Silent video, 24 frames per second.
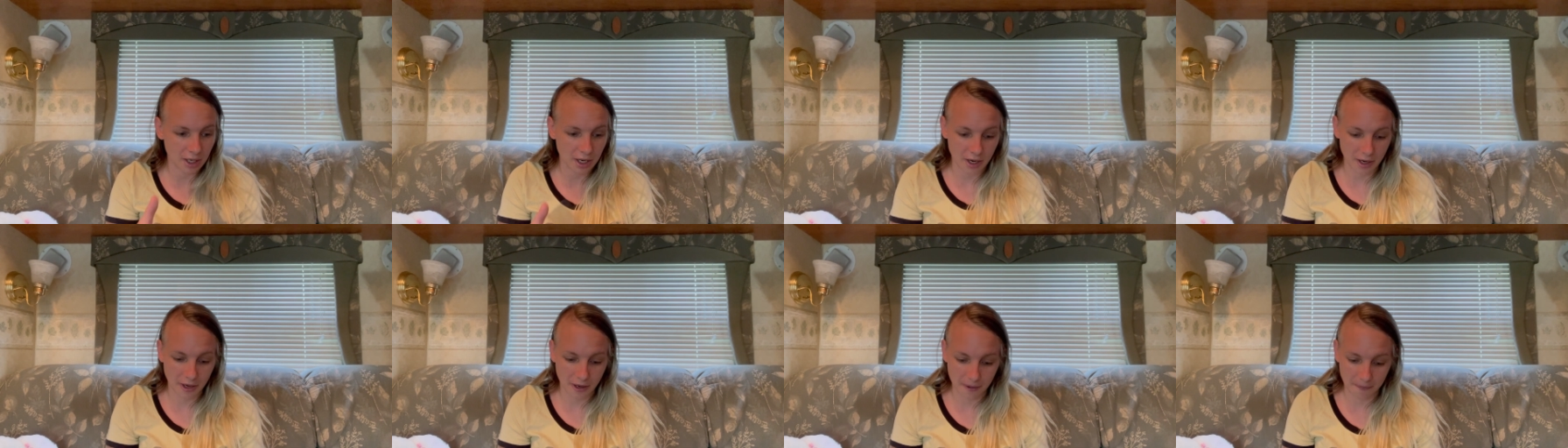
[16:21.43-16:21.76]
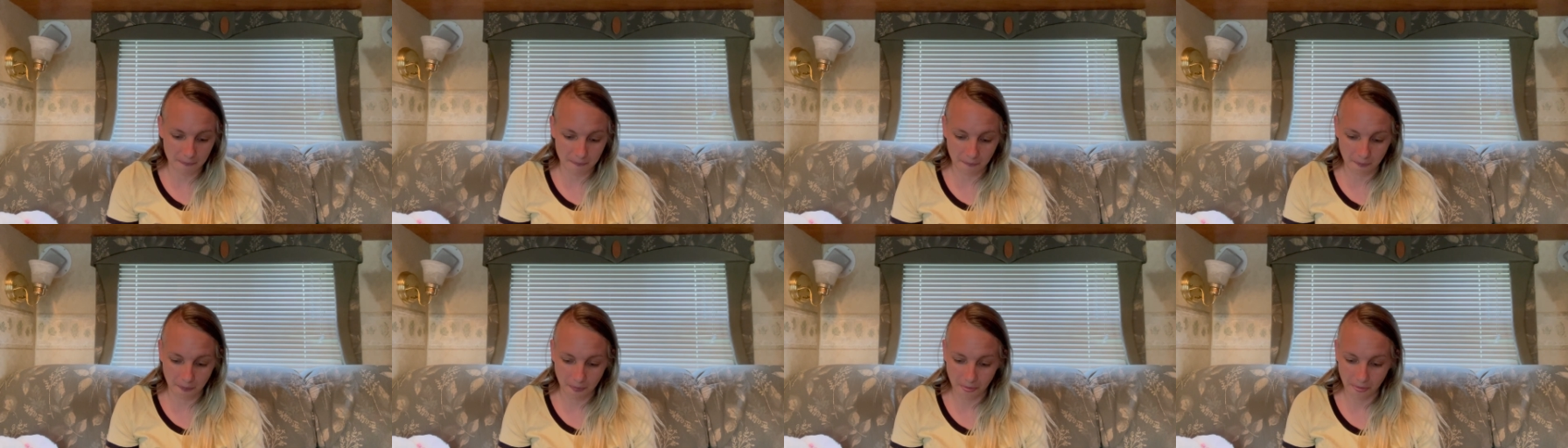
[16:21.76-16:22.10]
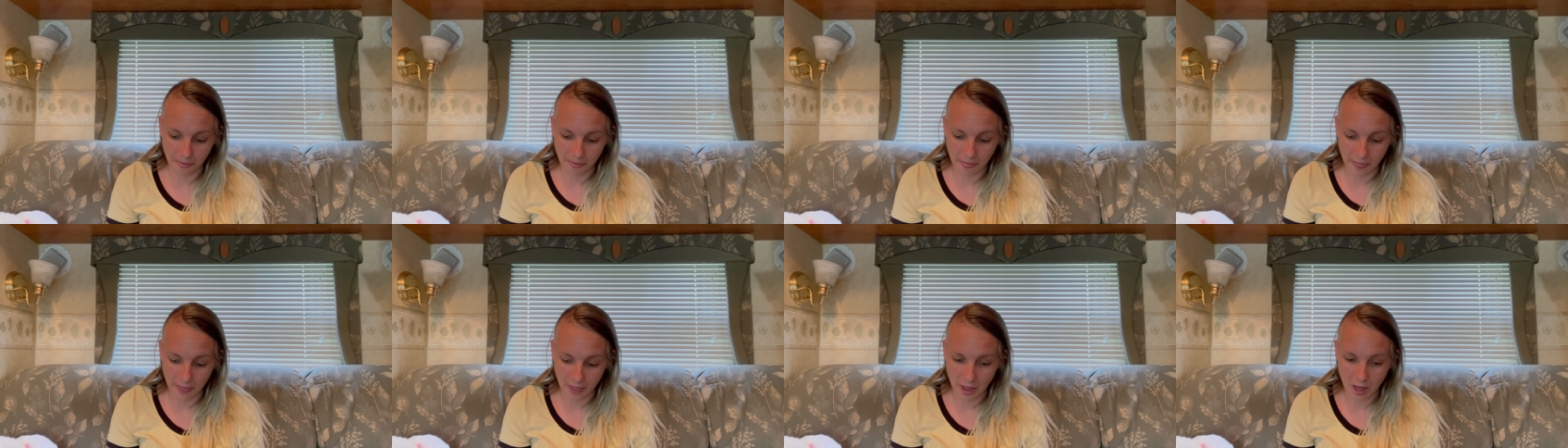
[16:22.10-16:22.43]
um,
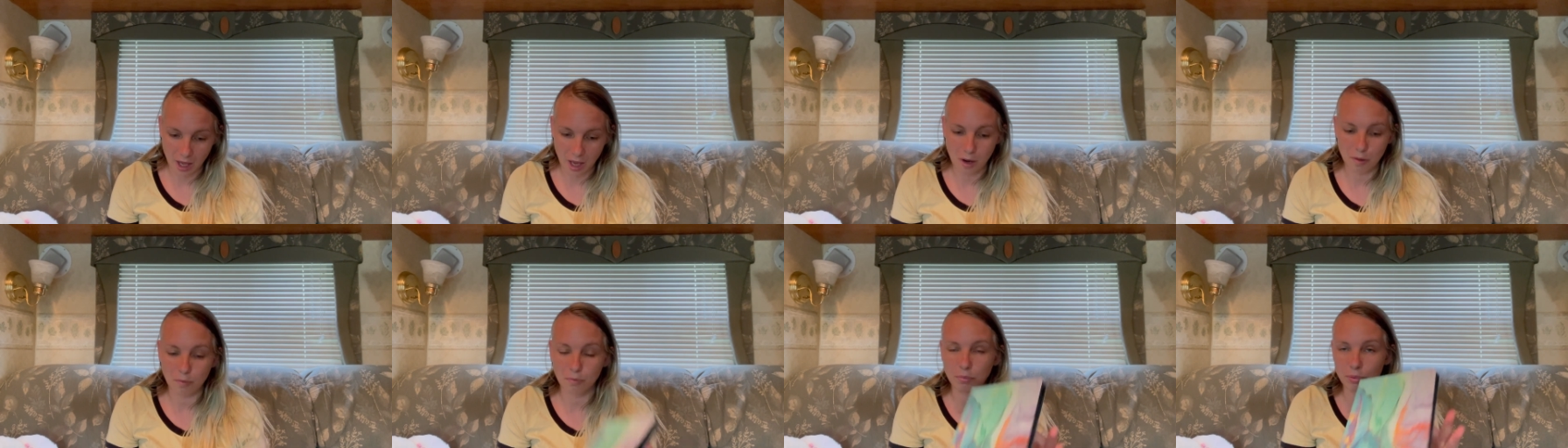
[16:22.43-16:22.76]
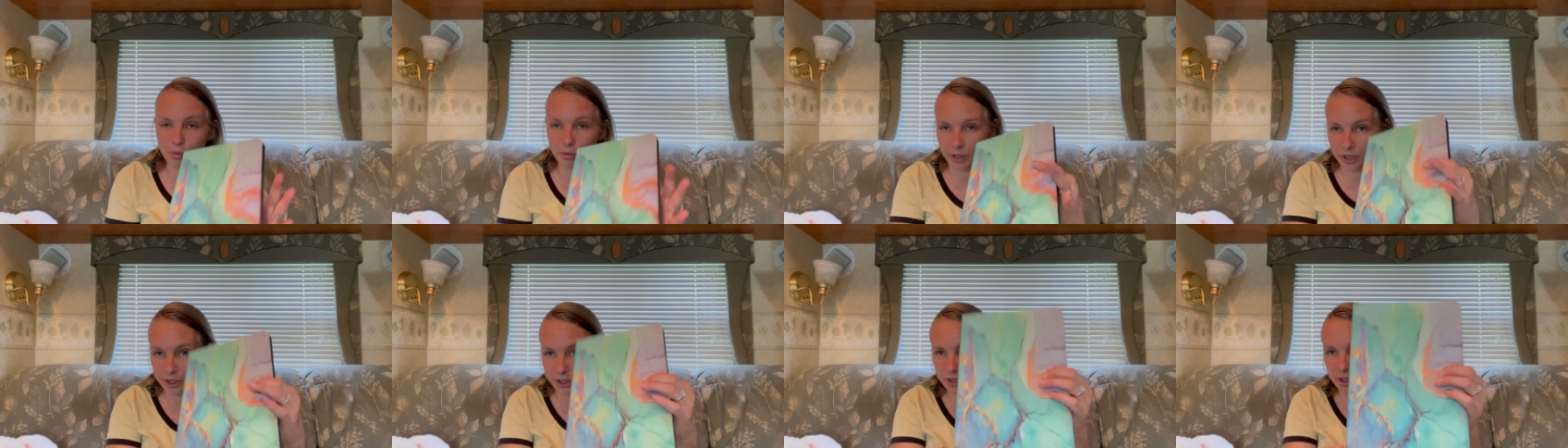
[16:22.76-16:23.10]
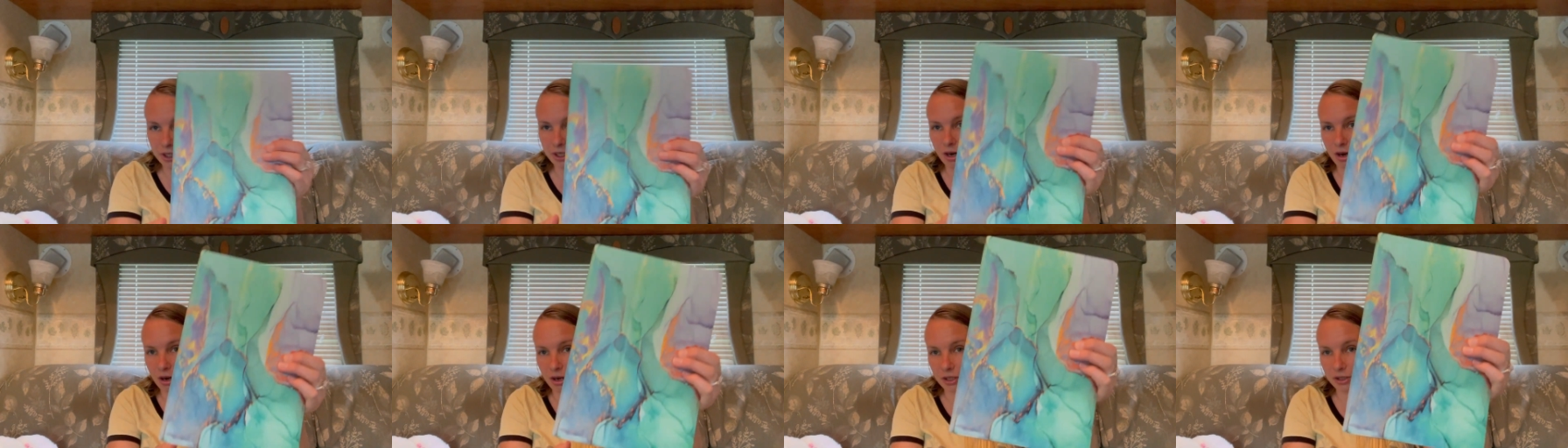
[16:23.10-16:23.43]

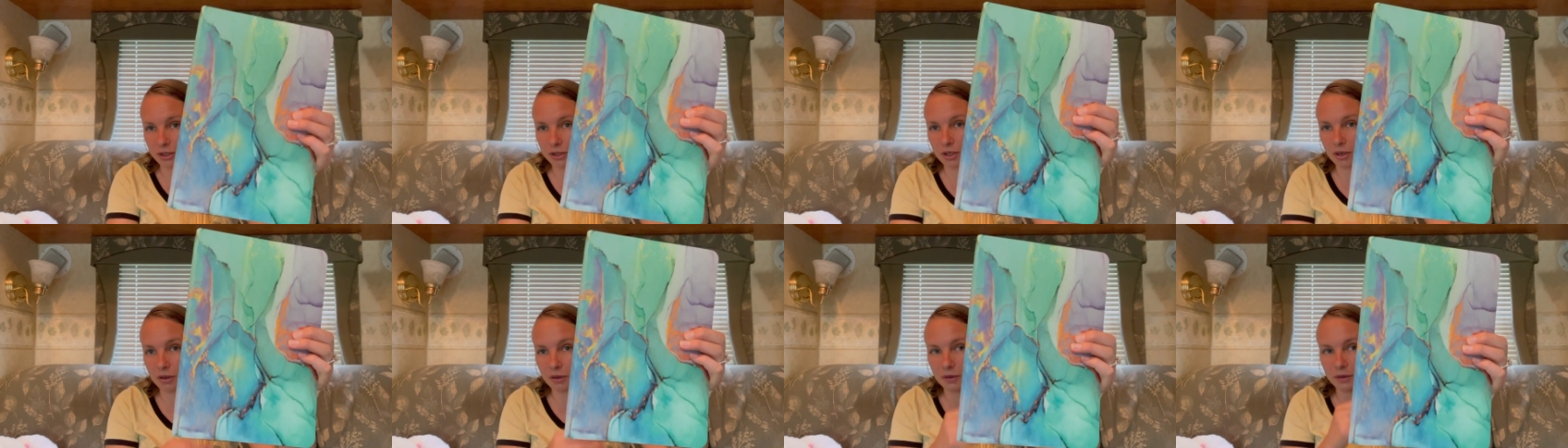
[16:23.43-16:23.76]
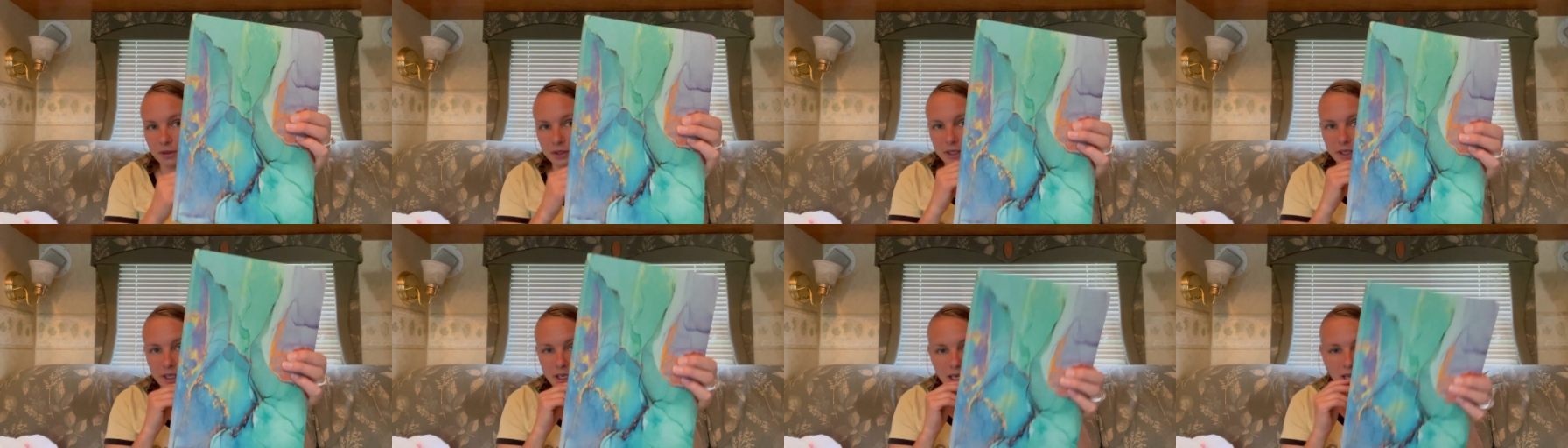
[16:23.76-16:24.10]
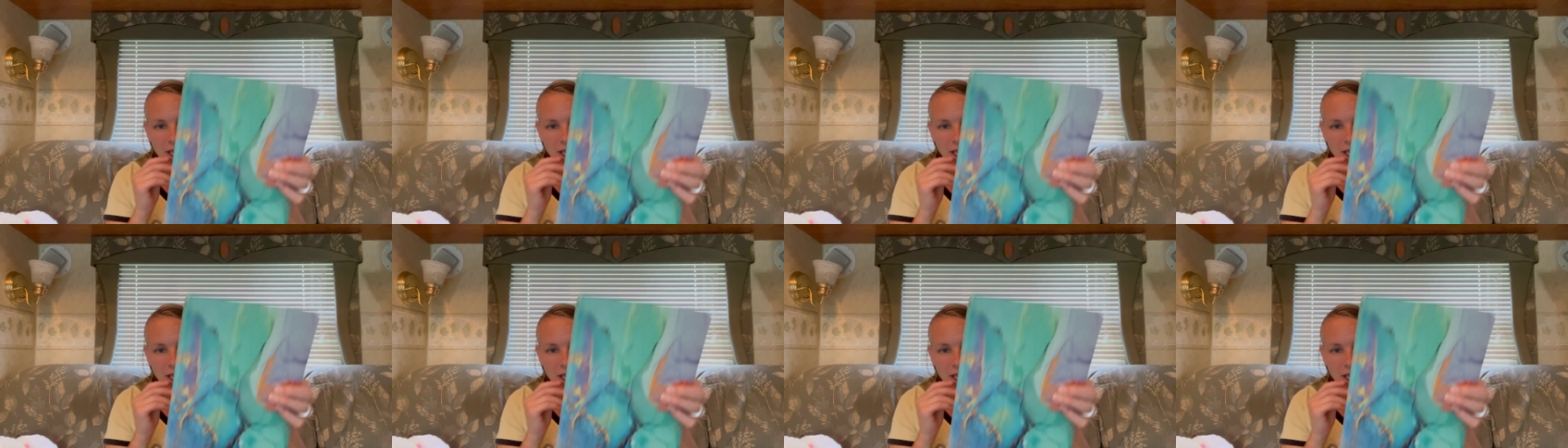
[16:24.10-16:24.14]
printed on gold.